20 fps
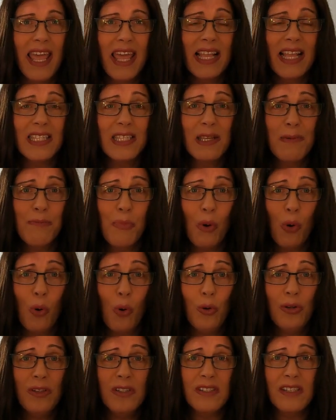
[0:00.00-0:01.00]
it's
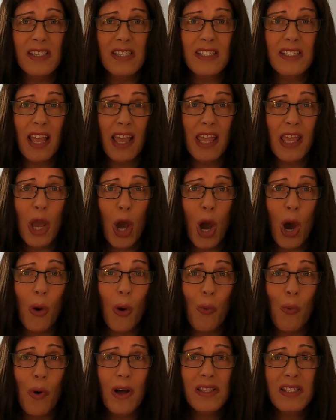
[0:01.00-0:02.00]
important to stay
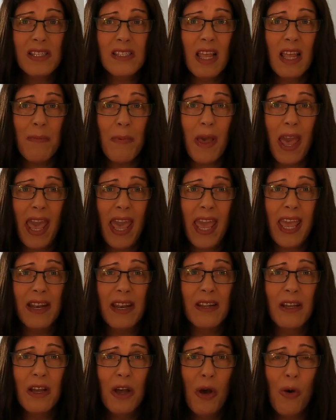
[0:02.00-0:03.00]
one step
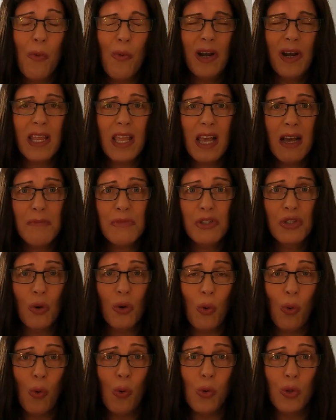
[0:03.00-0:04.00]
ahead when it comes to
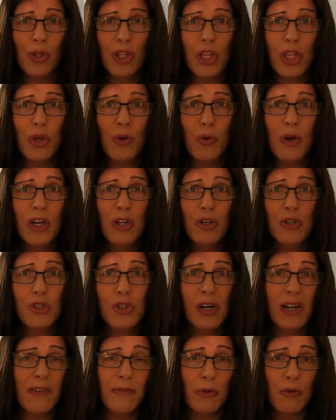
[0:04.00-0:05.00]
all new
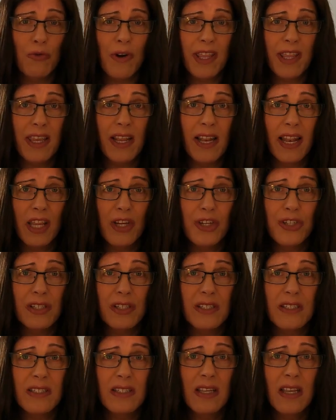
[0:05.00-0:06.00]
travel
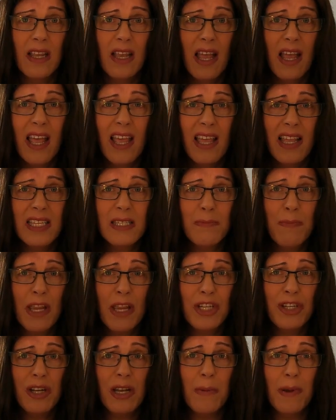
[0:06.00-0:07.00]
regulations,
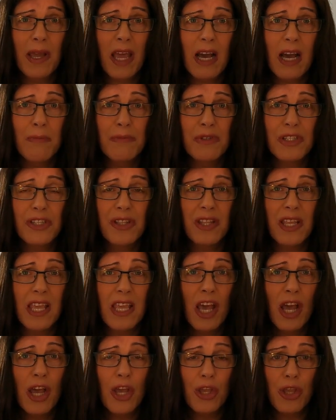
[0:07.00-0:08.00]
especially when it comes to
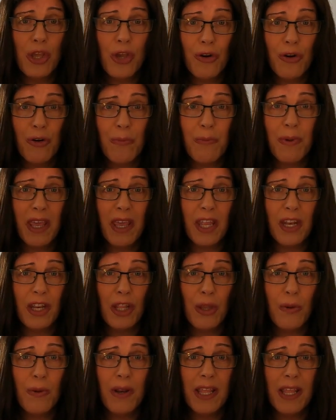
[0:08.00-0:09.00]
the European
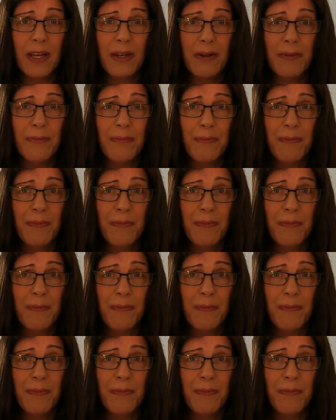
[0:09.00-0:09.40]
Union.